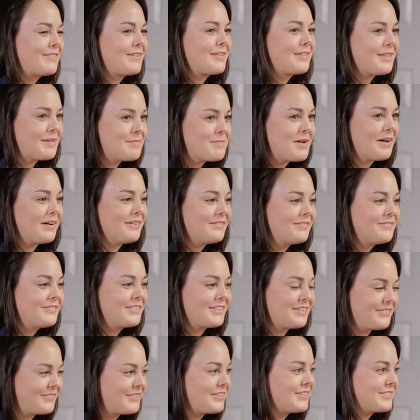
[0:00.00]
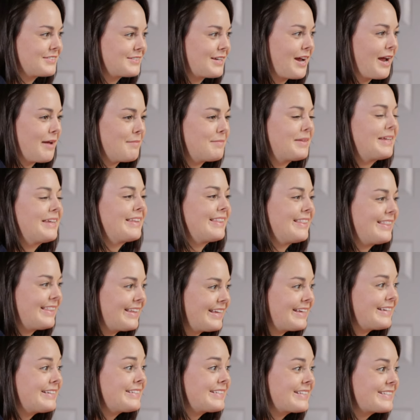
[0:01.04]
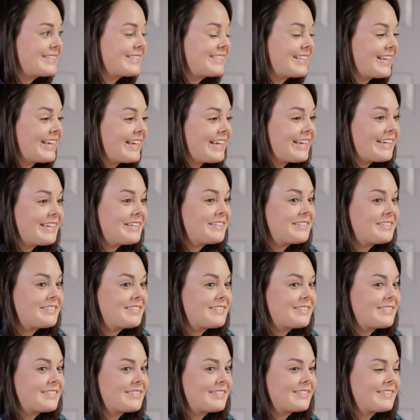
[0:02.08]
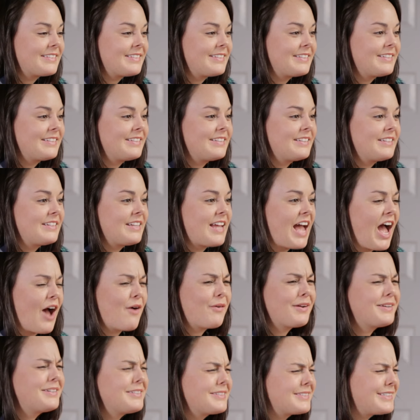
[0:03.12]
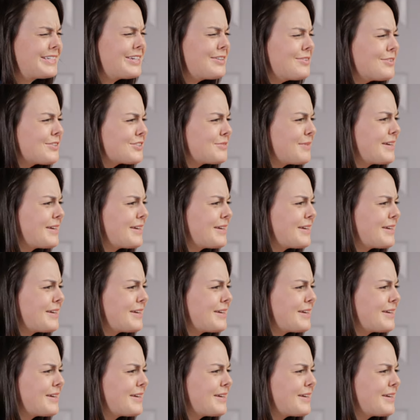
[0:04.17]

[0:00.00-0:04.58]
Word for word: the limo for the first time. Like, this is how I distinguish